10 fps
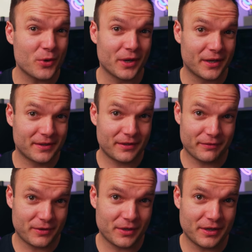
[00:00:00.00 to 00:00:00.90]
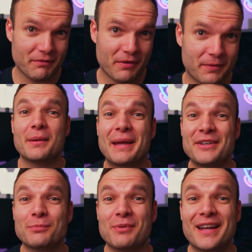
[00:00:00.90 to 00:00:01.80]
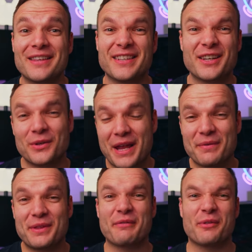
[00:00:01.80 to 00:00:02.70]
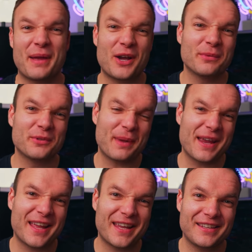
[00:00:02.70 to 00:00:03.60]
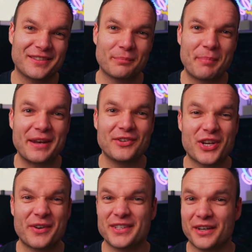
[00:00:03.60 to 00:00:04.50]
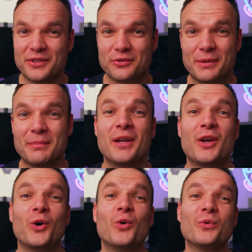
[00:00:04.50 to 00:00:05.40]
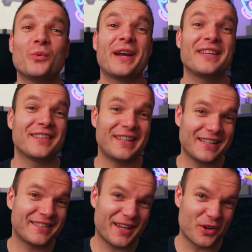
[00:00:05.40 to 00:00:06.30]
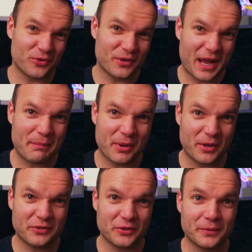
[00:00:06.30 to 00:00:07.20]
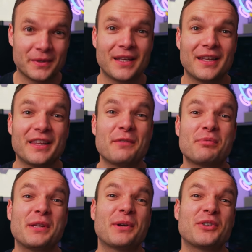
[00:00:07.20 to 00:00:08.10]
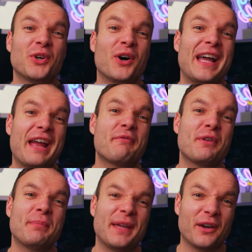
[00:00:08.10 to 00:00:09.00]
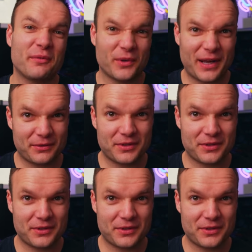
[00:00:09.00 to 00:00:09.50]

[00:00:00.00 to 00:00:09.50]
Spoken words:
owner of Unilever. Their major brands include everything from Hellmann's mayonnaise to Ben & Jerry's ice cream, all the way to Lynx deodorant and Persil. They've pretty much got every bit of your house